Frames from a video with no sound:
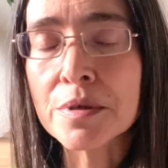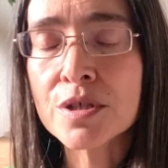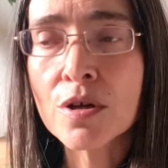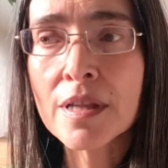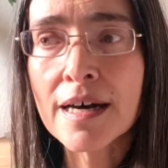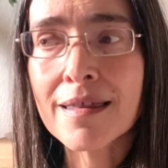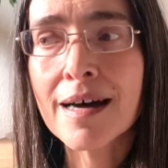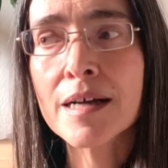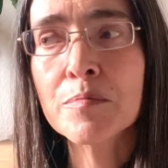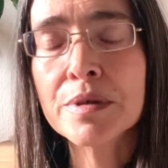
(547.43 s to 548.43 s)
It's not like
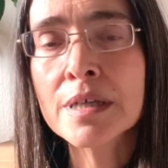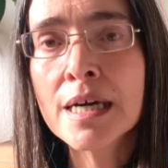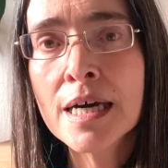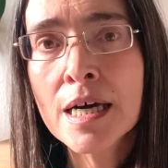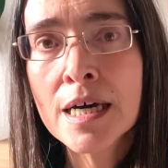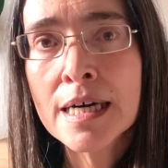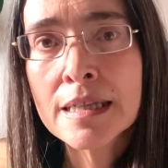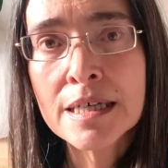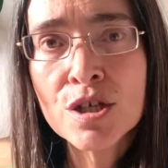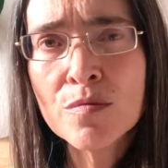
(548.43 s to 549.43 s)
that, but
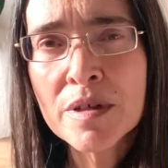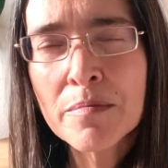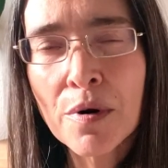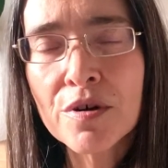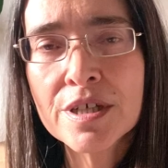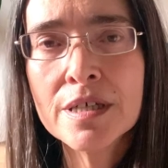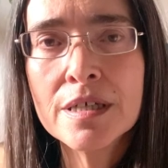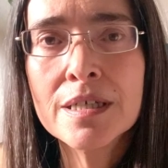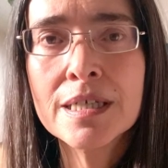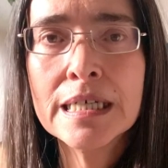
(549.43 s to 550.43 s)
the human
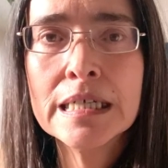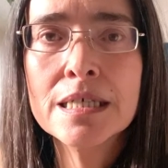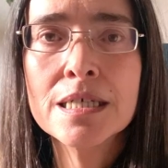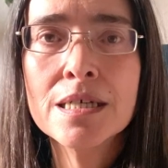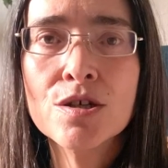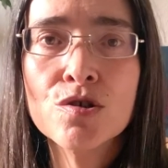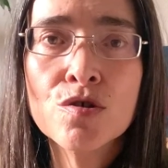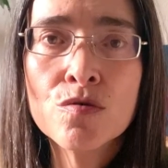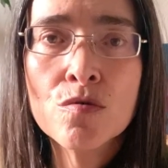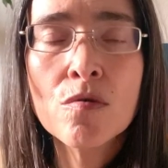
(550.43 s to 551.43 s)
body needs
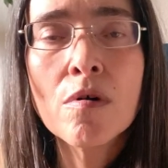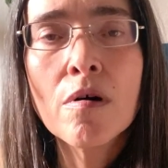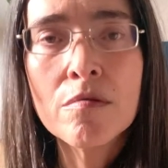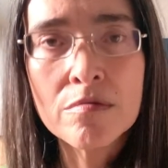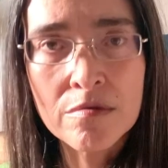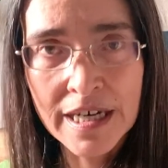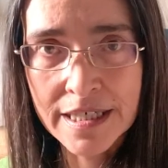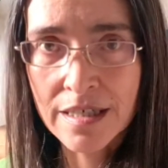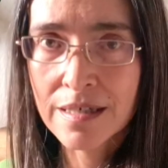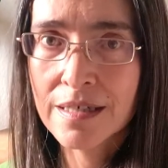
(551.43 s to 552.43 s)
to
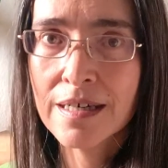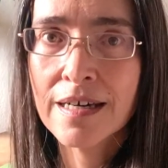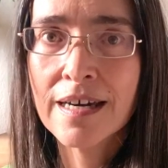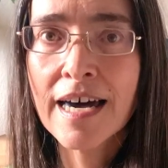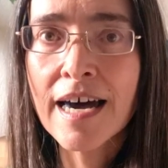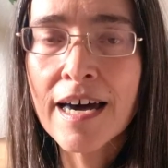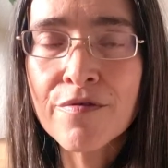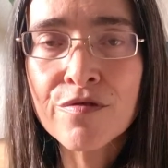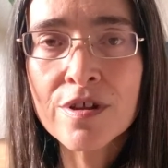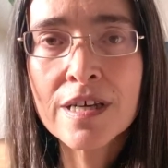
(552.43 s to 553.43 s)
rest.
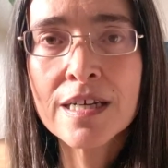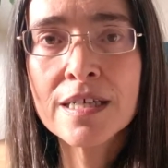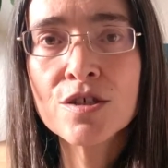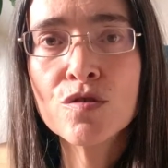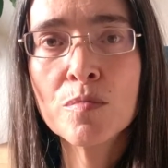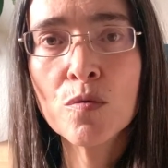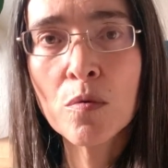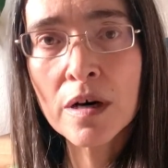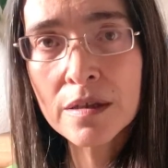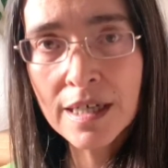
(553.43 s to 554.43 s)
Everything needs to be
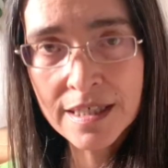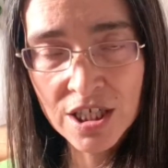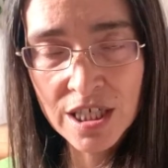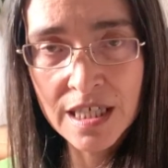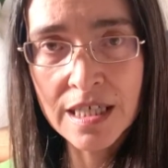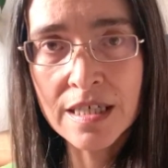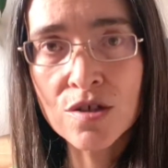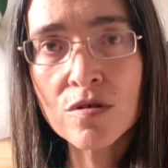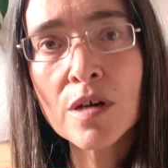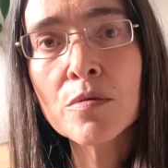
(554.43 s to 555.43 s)
well digested
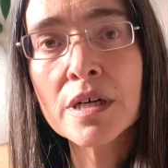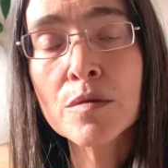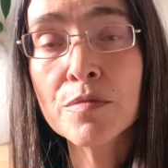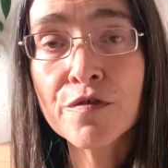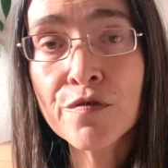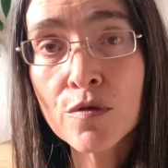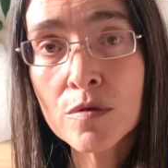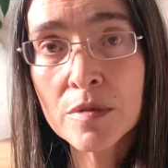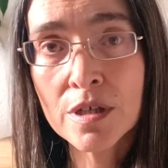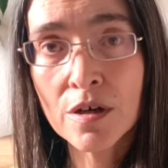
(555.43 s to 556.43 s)
so that we can
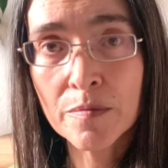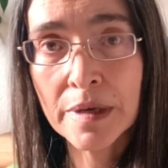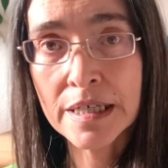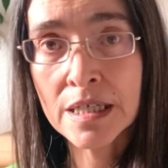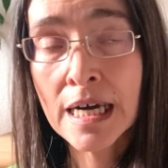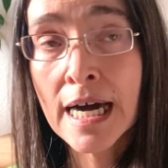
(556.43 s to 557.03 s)
perform at our best.